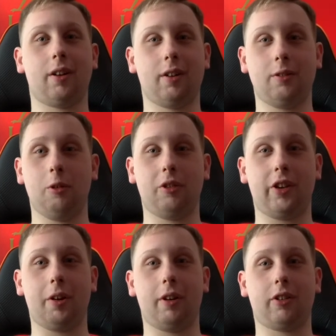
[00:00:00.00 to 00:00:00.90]
New
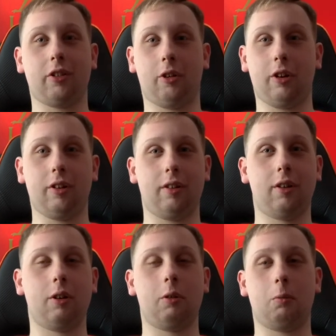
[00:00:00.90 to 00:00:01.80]
series starting,
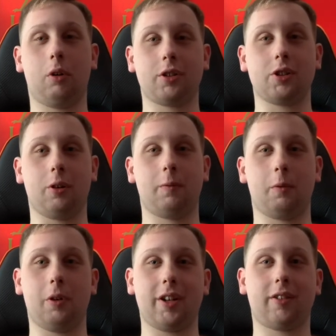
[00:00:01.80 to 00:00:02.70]
watch out
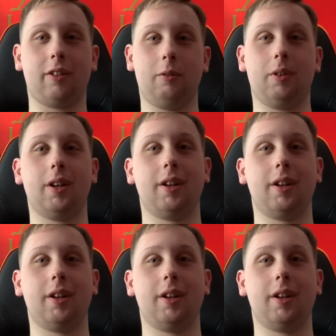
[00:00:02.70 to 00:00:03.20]
for it. So